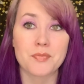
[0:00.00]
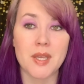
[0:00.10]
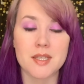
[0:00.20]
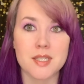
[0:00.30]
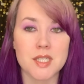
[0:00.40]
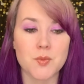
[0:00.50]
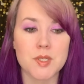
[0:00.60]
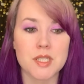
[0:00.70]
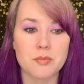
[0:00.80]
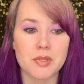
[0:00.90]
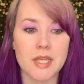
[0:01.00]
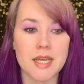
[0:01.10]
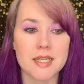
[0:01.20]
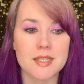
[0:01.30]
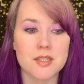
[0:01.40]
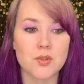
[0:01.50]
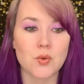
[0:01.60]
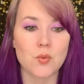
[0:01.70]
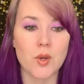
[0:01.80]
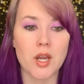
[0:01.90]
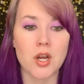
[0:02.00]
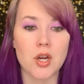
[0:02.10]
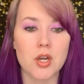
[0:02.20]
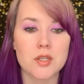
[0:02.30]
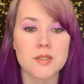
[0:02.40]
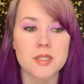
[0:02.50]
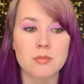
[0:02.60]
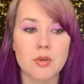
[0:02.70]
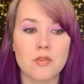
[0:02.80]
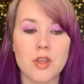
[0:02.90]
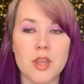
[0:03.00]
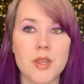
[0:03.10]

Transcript: because this was the place where some of